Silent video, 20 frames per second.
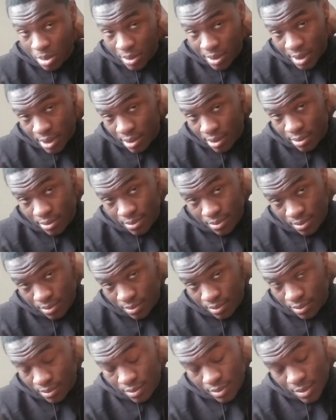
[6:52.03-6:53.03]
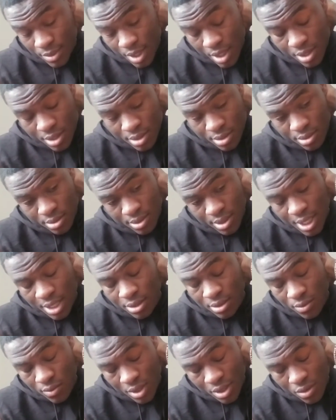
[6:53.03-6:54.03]
But that's
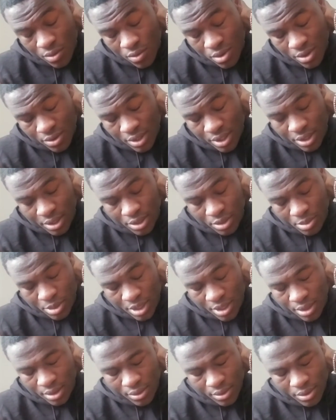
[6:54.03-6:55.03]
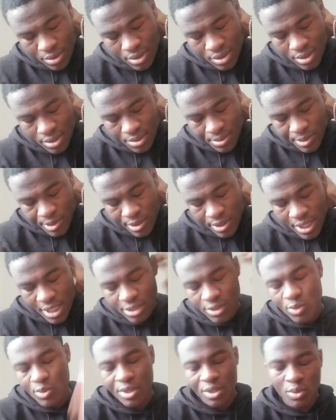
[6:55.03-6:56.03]
that's the way the world is, man. I mean,
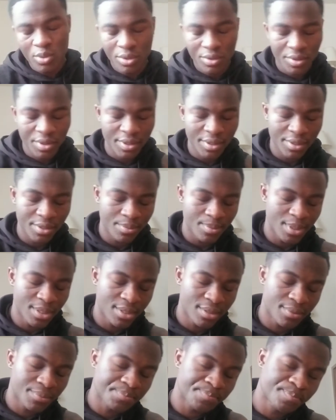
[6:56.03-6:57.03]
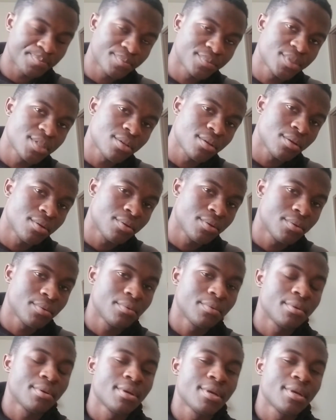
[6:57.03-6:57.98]
that's the way the world is, man. So,